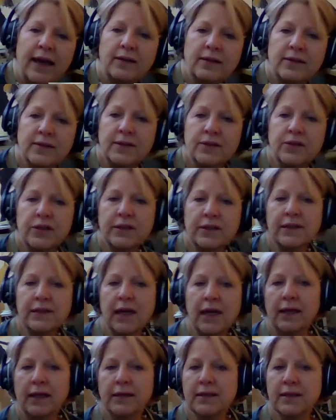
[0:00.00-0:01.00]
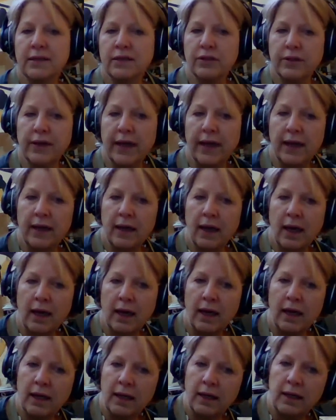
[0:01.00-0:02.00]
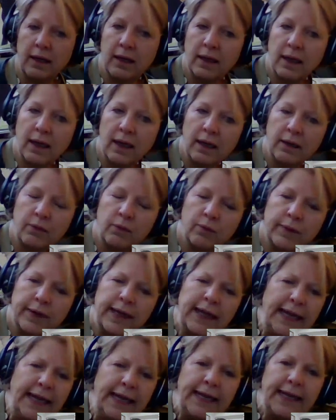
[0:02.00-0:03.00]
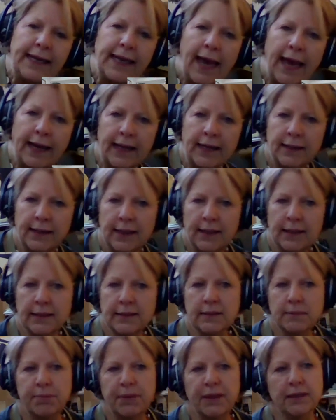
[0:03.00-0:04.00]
else, and just concentrate on really getting this,